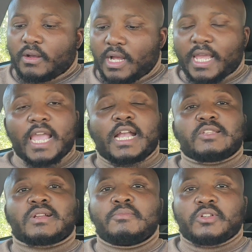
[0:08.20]
Okay, hi guys,
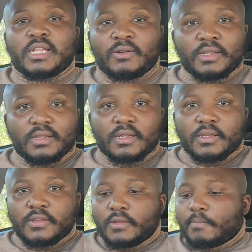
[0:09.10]
welcome to another one.
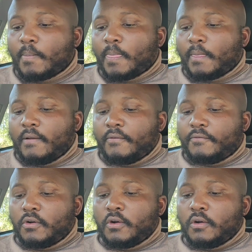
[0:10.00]

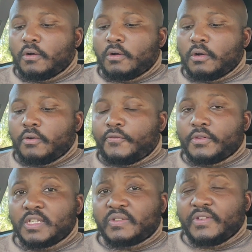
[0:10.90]
For
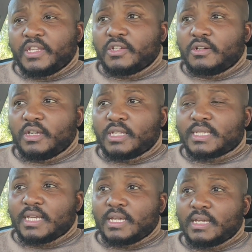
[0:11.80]
this video,
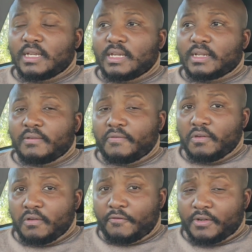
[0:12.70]
it's a
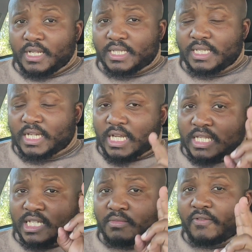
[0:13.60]
review for the
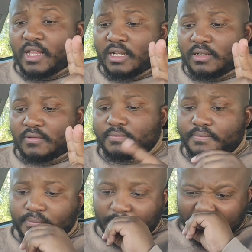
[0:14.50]
second semi-final
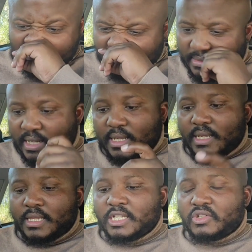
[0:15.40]

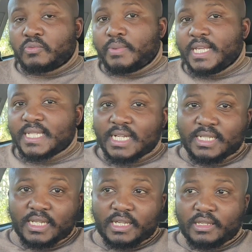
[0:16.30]
that took place
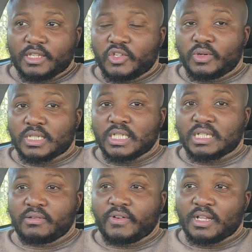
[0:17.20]
Saturday. The URC
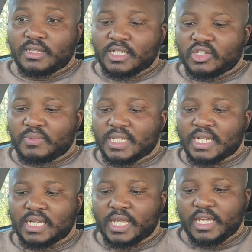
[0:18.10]
semi-final that took place
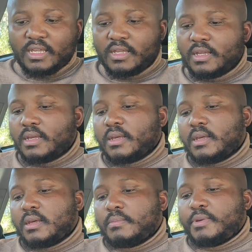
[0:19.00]
Saturday
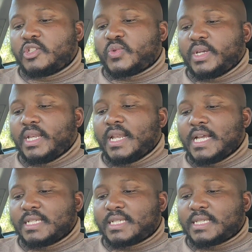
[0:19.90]
between
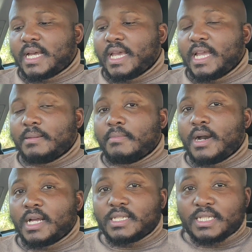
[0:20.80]
Leinster and
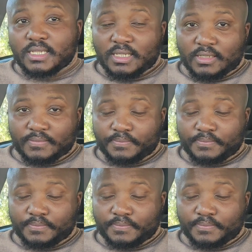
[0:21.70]
Munster.